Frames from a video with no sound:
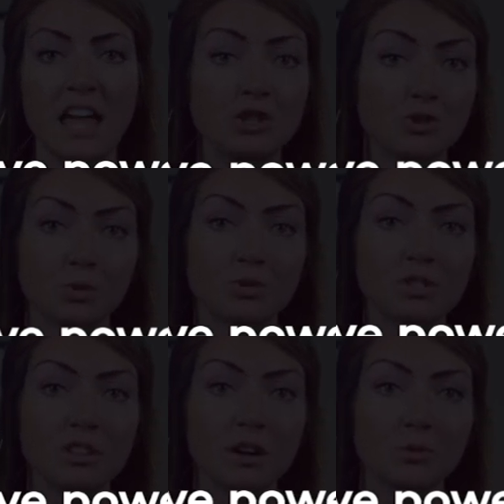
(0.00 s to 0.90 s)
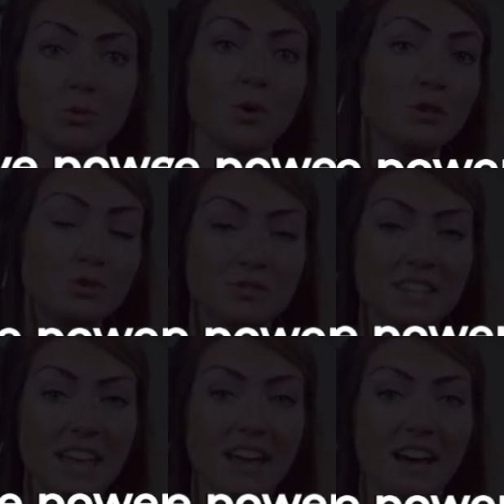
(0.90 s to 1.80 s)
In Jerusalem, throughout
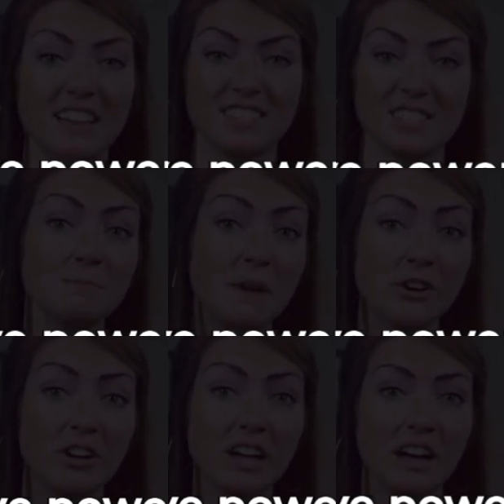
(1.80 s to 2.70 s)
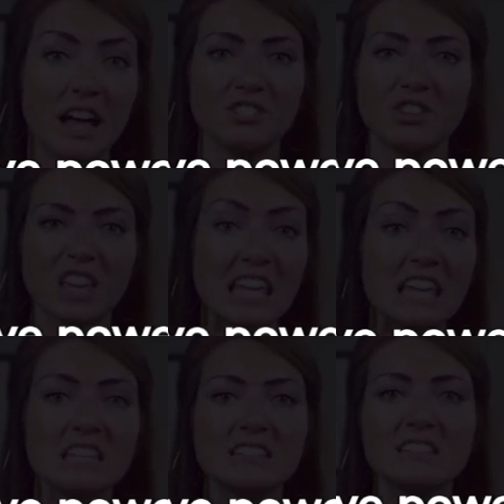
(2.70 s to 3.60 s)
Judea and Samaria, and to the
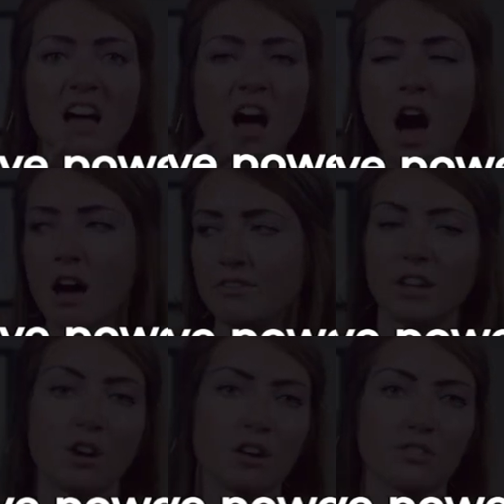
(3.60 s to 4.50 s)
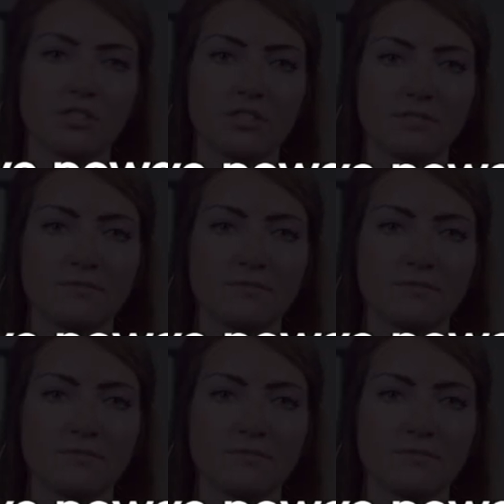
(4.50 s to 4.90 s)
ends of the earth."